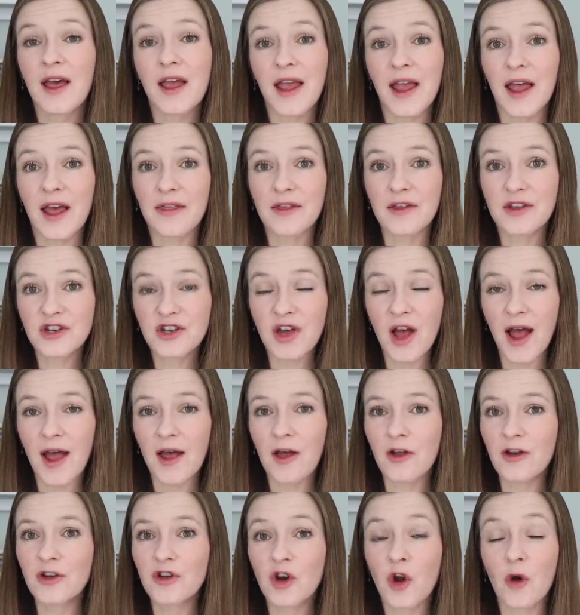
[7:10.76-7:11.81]
and the
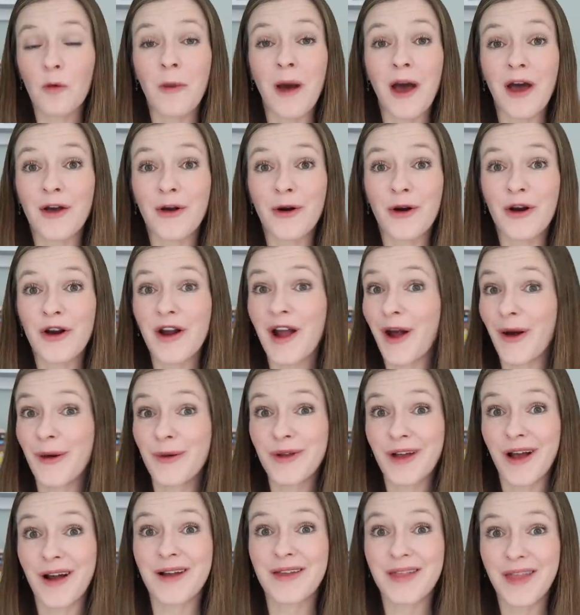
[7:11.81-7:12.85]
child, no matter how
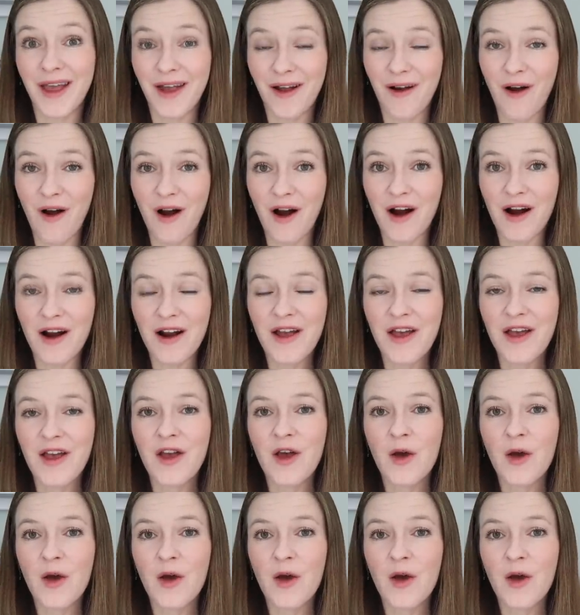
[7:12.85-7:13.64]
young they are.